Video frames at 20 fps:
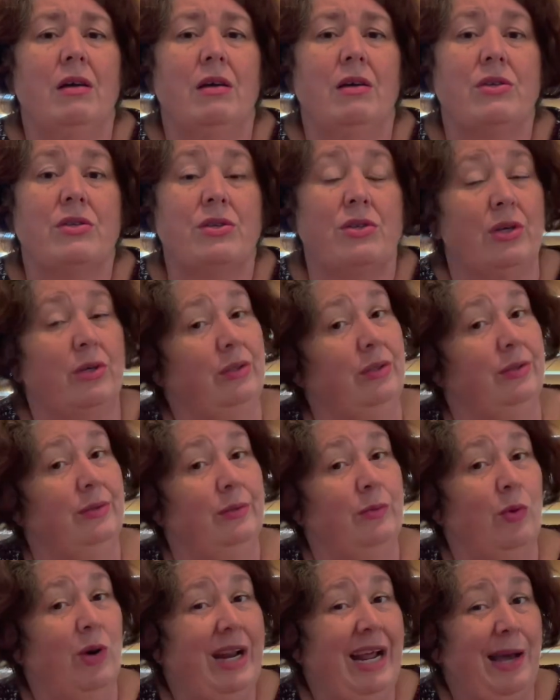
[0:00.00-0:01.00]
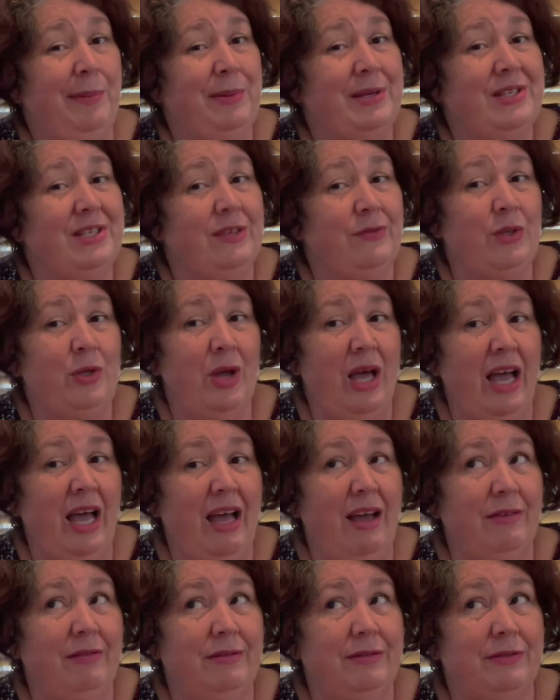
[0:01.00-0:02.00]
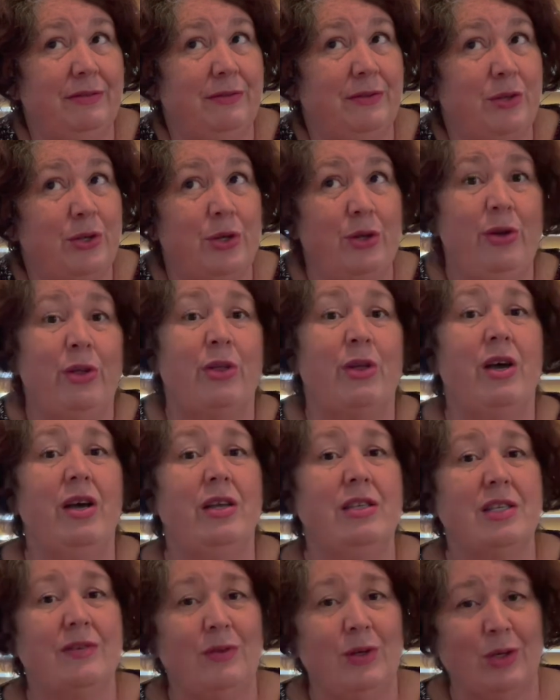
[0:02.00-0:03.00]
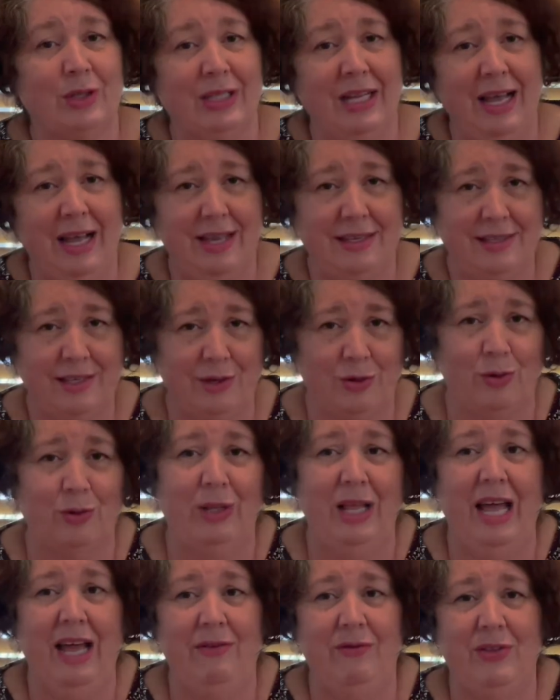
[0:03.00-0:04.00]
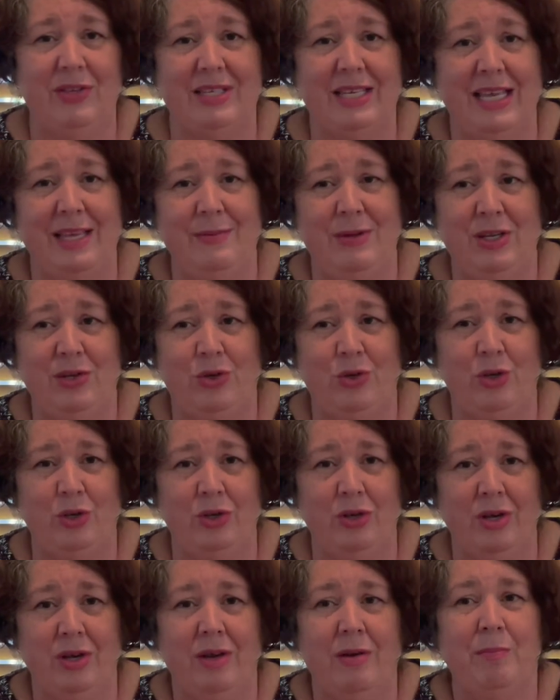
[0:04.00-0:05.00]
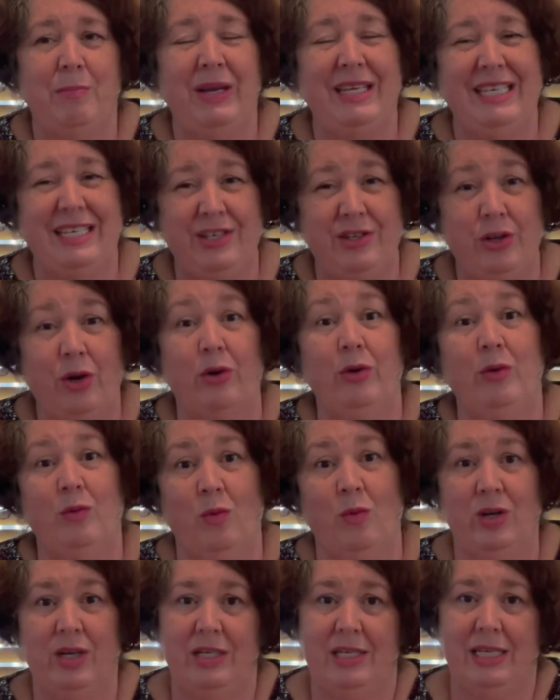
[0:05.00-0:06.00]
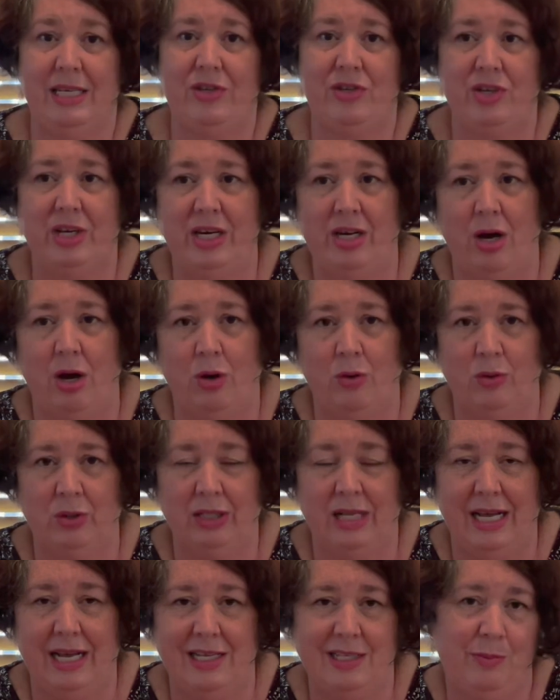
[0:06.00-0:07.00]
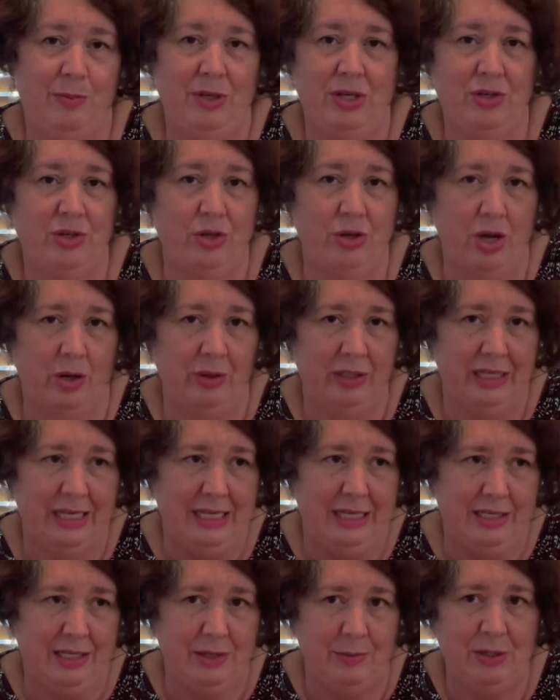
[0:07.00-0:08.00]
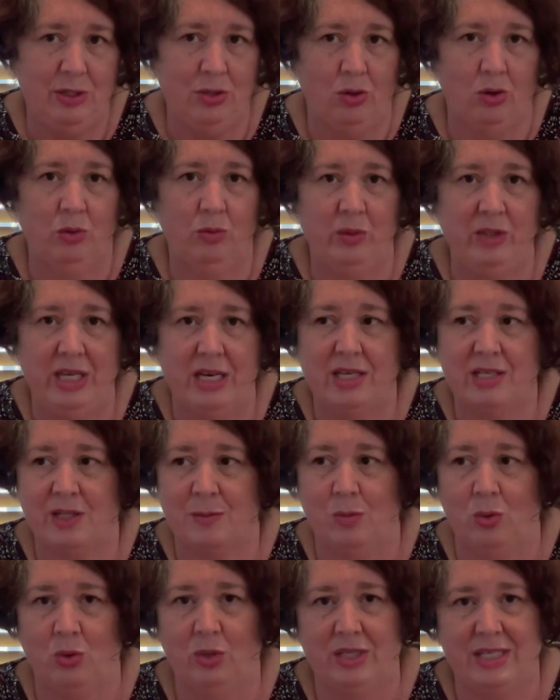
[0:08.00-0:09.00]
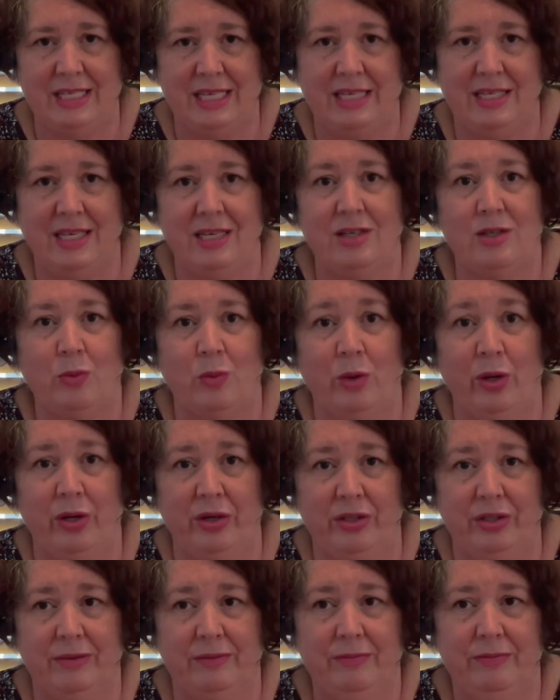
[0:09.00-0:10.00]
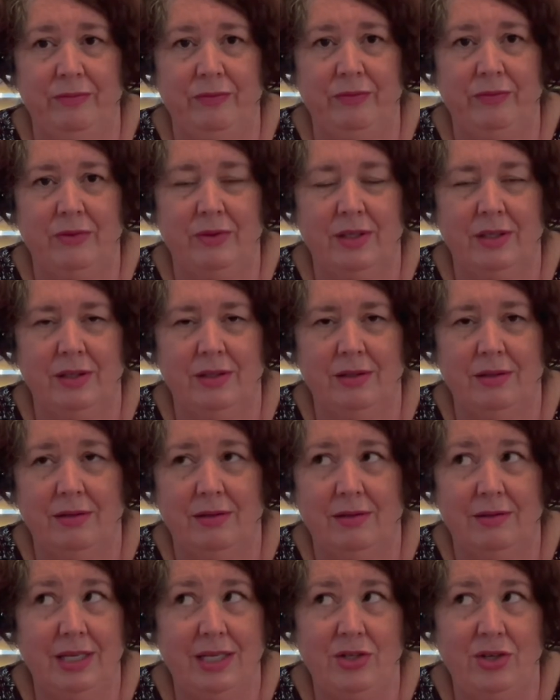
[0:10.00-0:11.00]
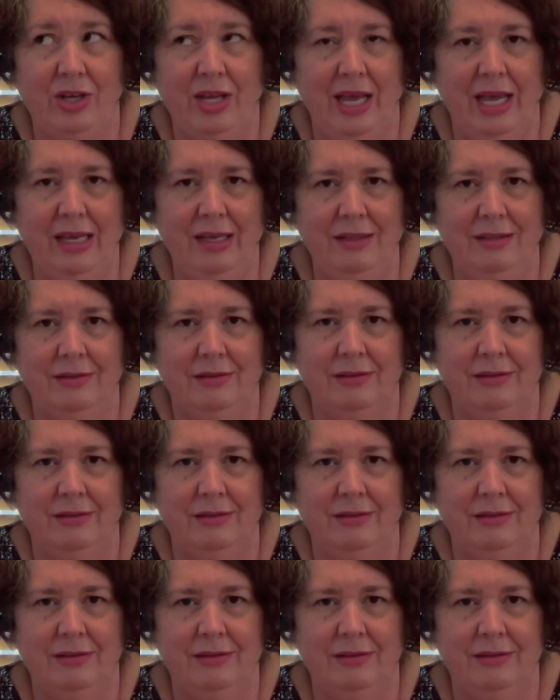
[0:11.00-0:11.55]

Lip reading: So what happens if you have 2/3 of your class that all have the same issue, but you don't want to teach it in a whole class because you know it needs to be taught within a smaller setting to work? That's okay.